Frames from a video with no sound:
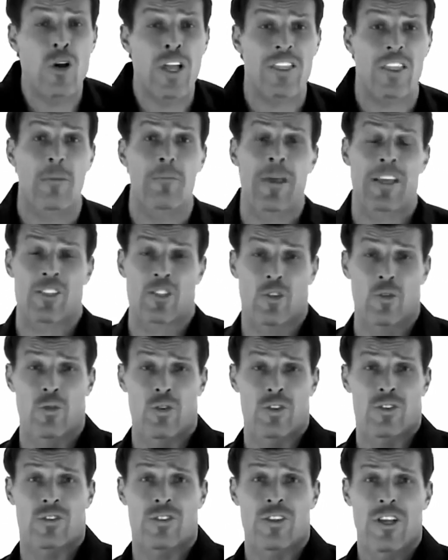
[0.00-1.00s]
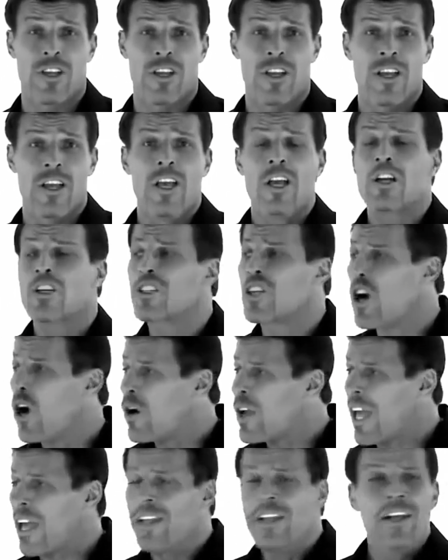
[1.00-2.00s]
go get the best tools.
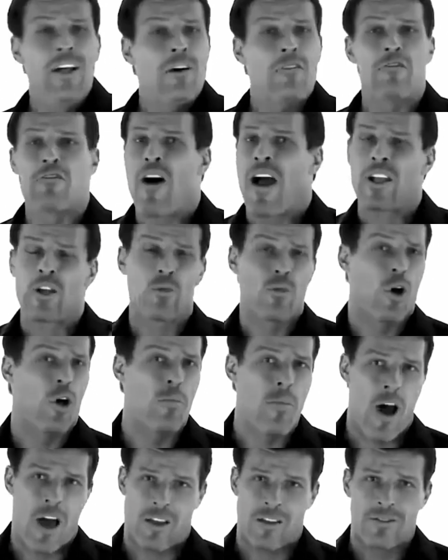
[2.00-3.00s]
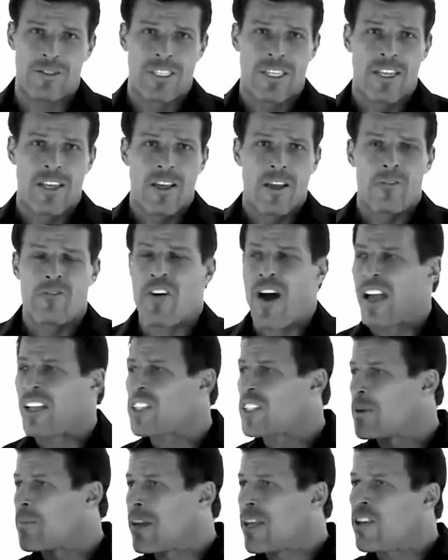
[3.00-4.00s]
Find a role model.
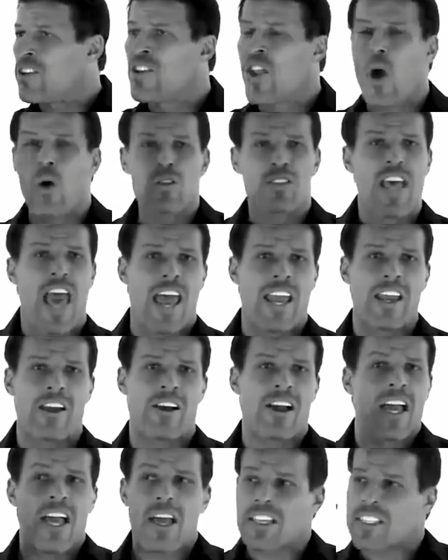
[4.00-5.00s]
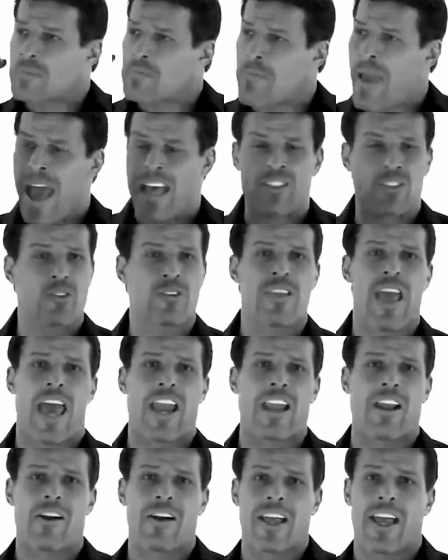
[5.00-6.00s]
Find somebody who knows that area, has mastered
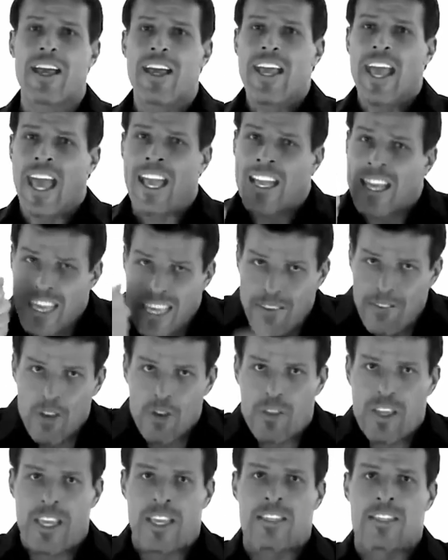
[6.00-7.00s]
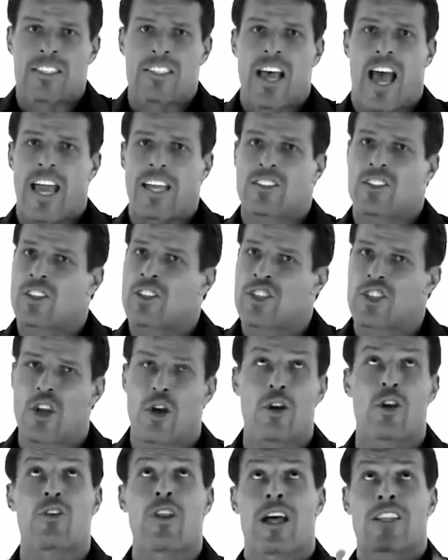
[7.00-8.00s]
that area, and give you the insights and
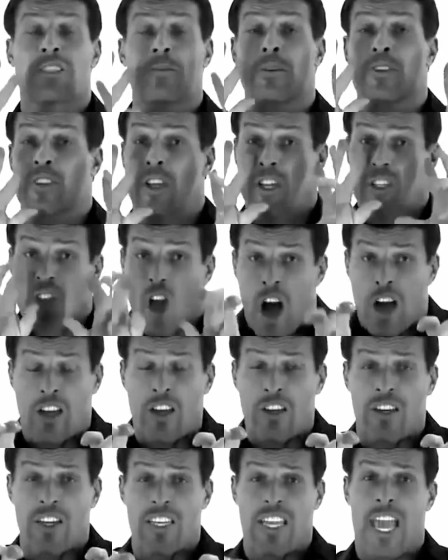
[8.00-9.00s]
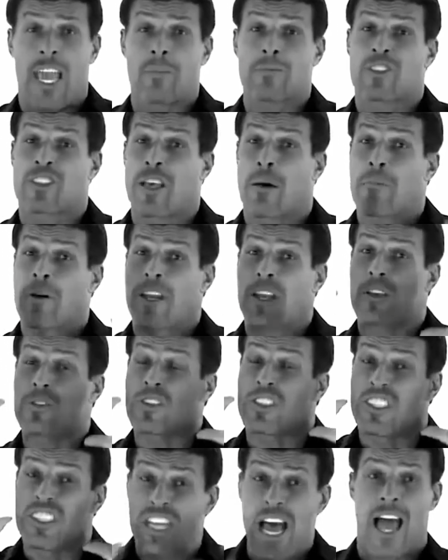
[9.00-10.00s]
show you. Not somebody's going to talk a good game, somebody who's
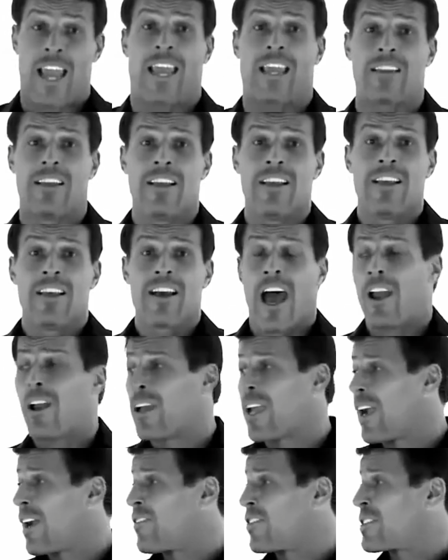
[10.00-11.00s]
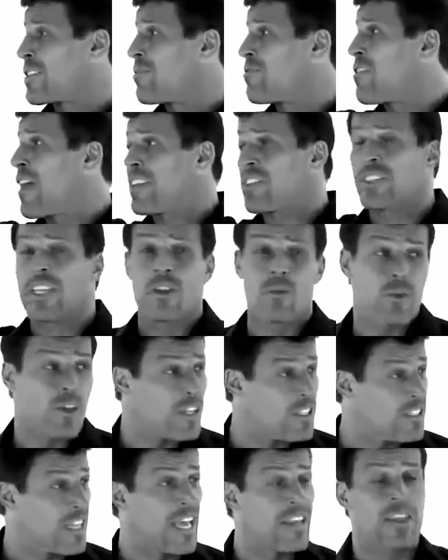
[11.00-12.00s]
done it. I don't care if it's investing in
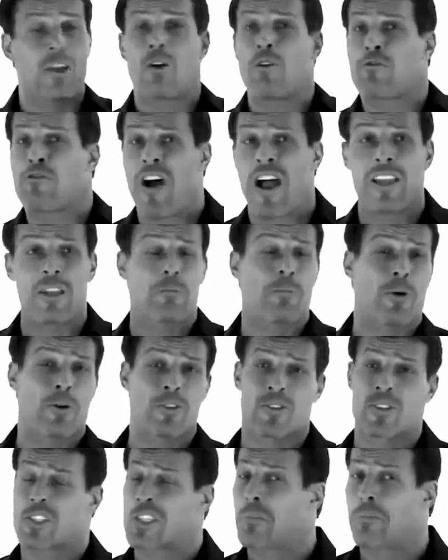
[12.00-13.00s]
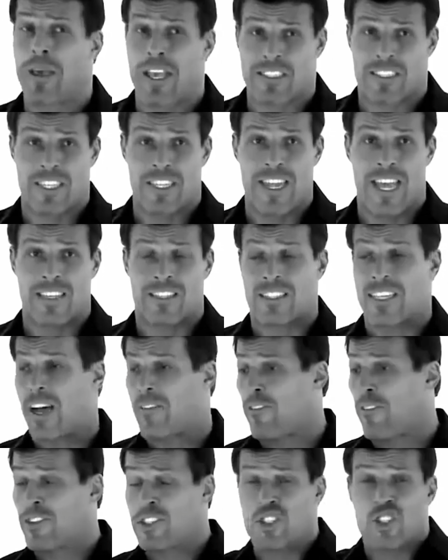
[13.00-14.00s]
real estate, then go find the person who's the best in that
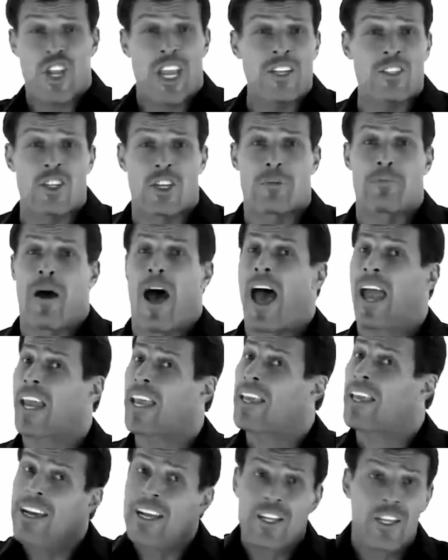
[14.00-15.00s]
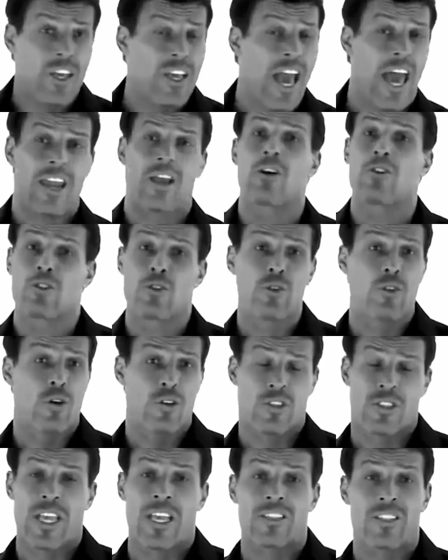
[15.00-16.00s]
stuff. If it's changing your body, you got to go do
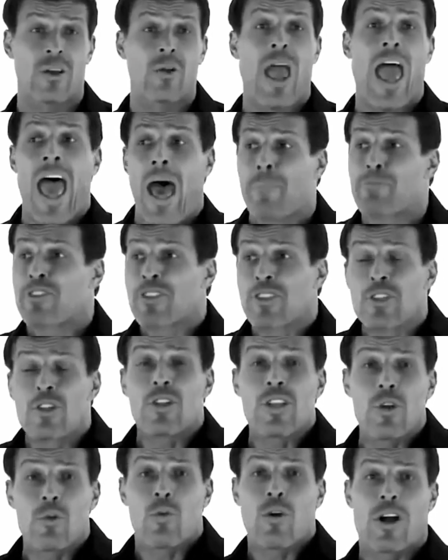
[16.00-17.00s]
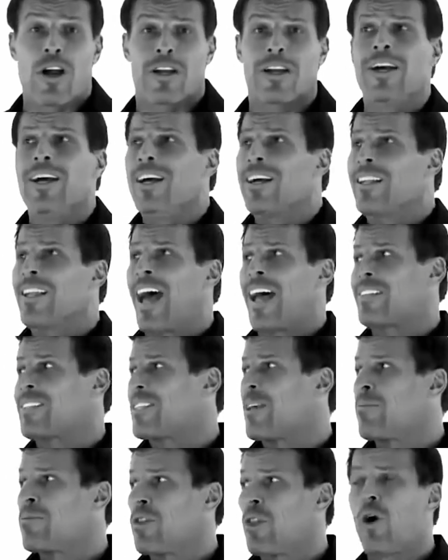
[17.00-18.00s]
those things that absolutely work. Not
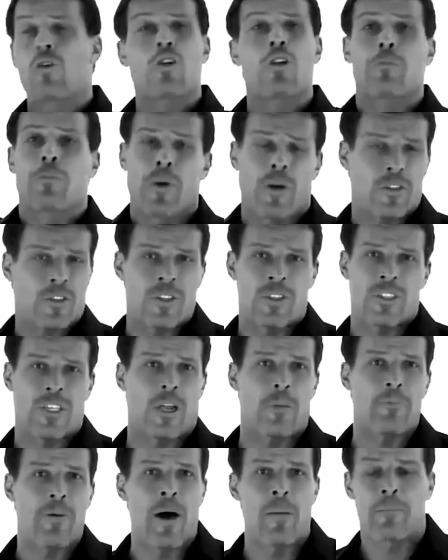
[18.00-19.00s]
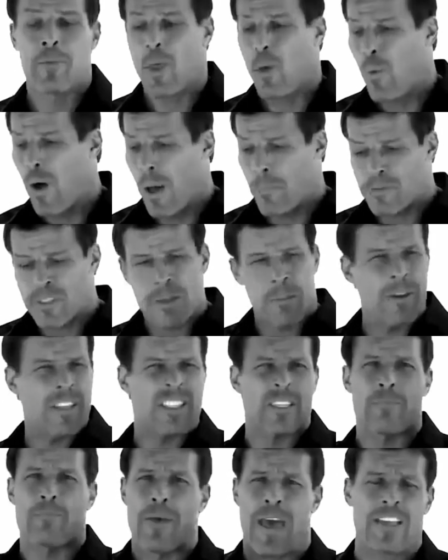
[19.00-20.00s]
some local person is going to pump you up.
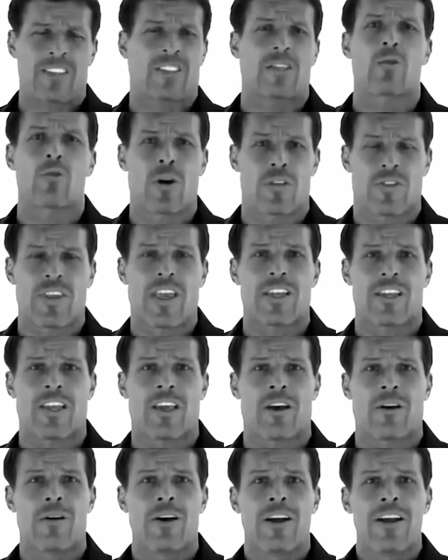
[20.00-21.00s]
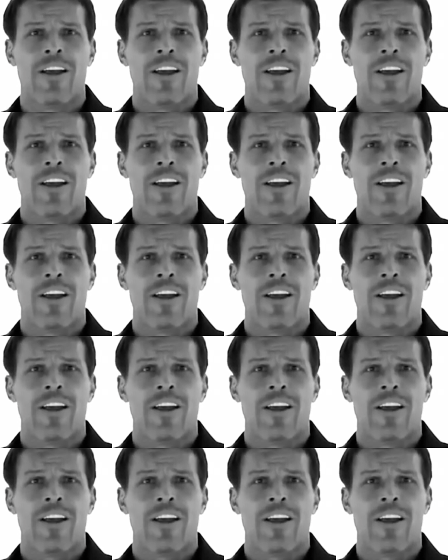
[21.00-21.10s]
Somebody's the best at what they do.